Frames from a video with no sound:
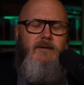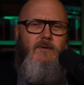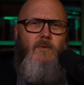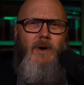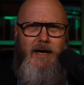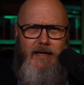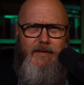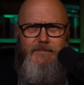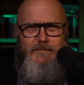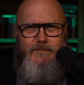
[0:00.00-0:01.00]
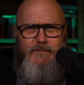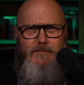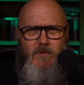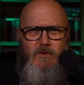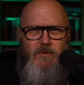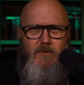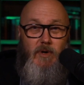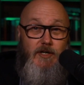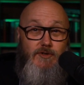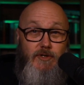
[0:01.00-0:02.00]
Why?
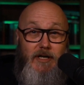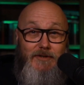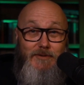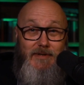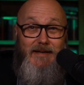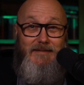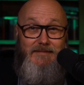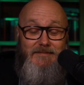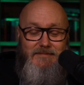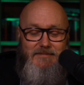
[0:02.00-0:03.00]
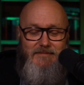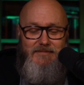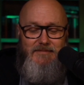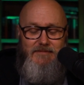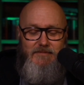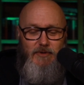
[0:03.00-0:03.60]
Why should God do that? Well,